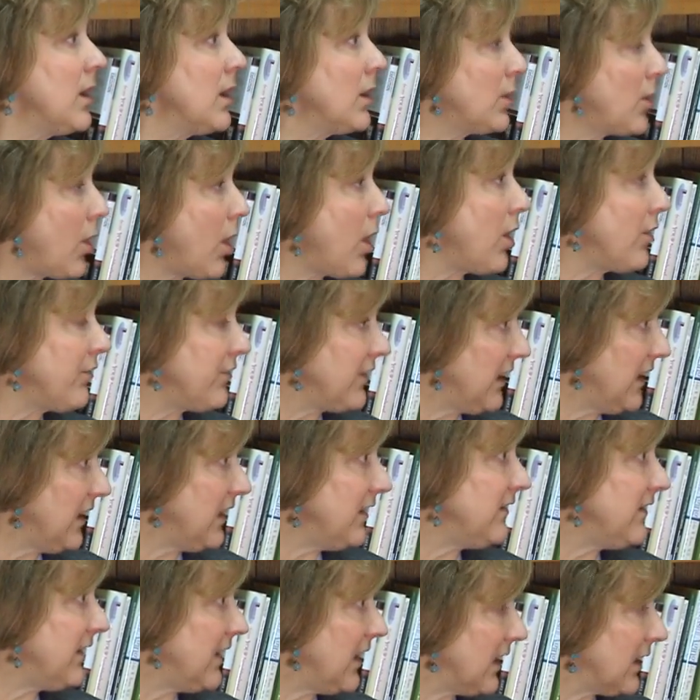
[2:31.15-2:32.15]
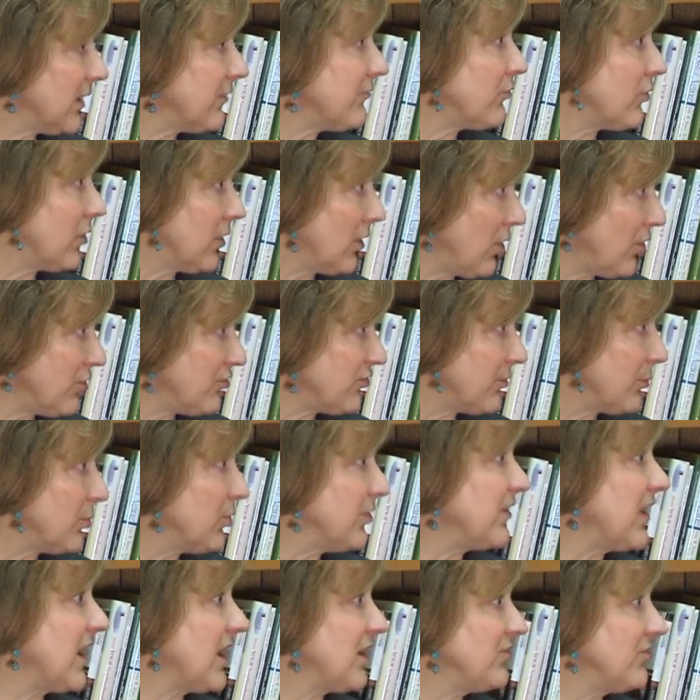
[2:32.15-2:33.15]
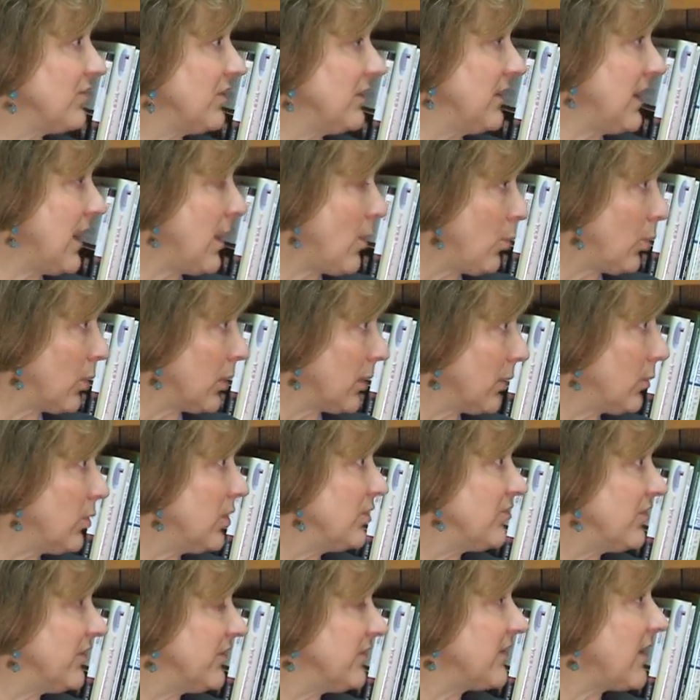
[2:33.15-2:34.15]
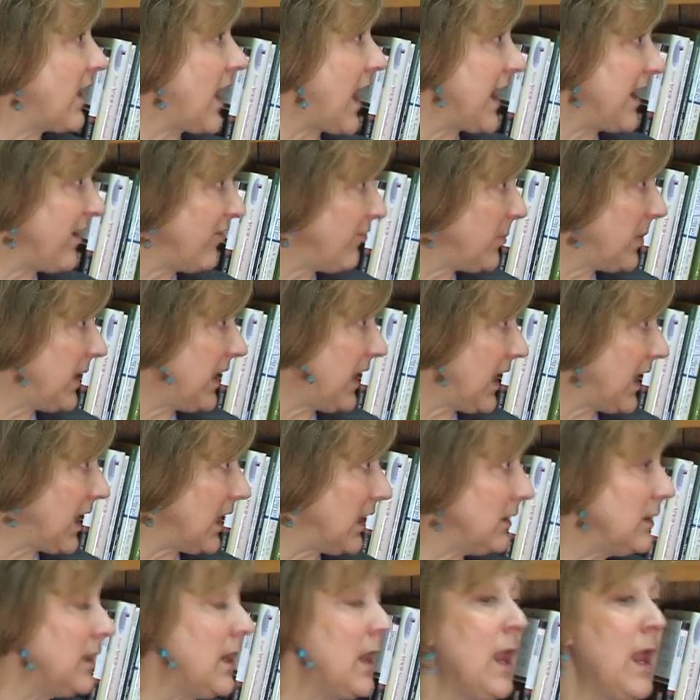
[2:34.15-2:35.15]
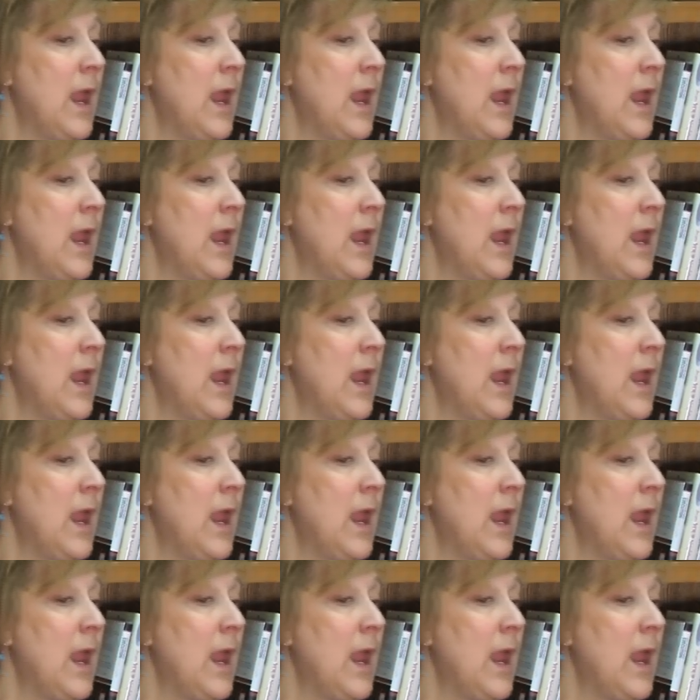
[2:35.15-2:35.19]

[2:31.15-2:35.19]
call the Indiana Foreclosure Protection Network, which is IFPN,